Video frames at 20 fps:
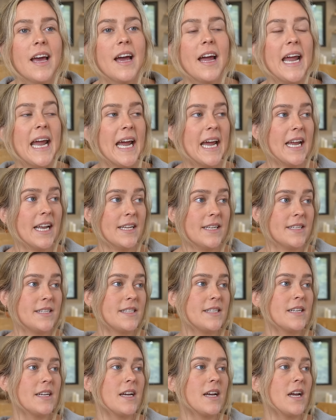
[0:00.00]

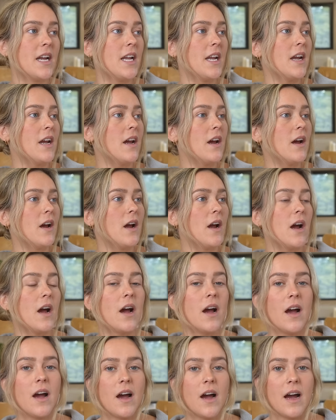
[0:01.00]
And
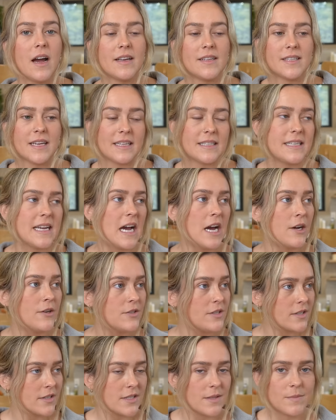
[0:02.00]
I sat down,
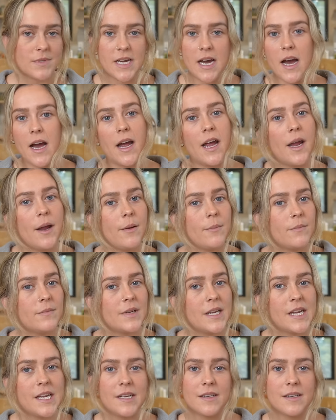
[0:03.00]
took some time,